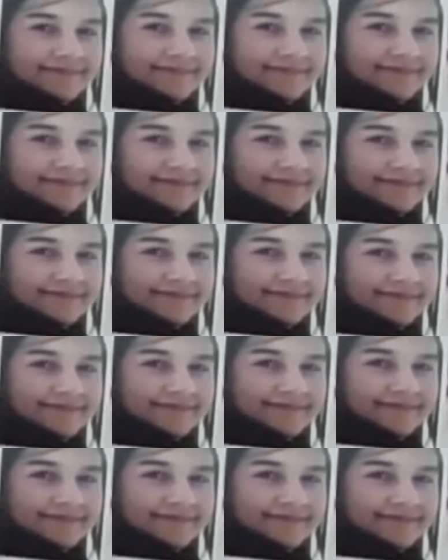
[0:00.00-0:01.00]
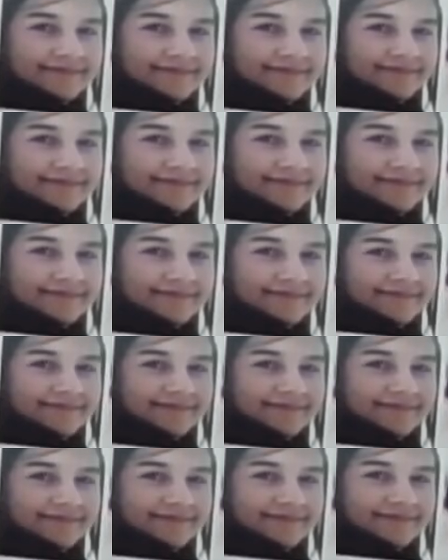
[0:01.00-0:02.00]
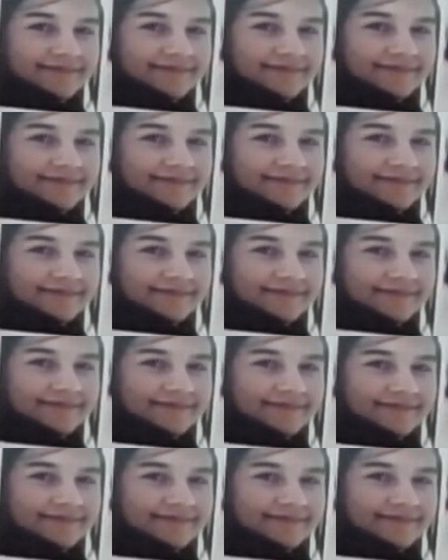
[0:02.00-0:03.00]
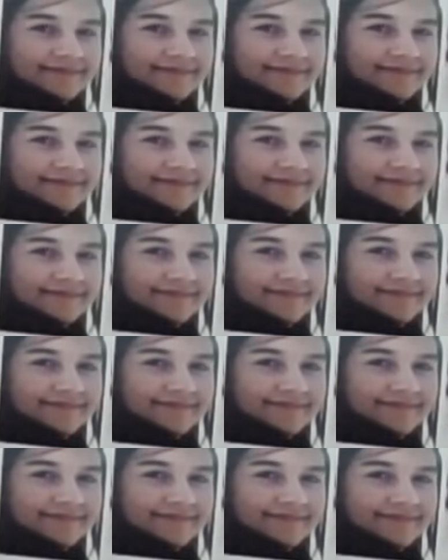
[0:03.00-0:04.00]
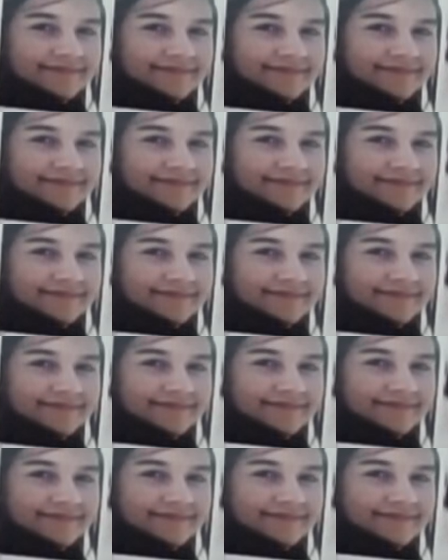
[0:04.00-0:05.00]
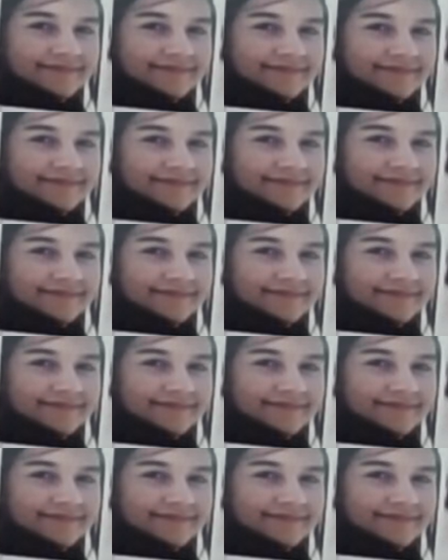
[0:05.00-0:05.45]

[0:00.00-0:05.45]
This person isn't speaking.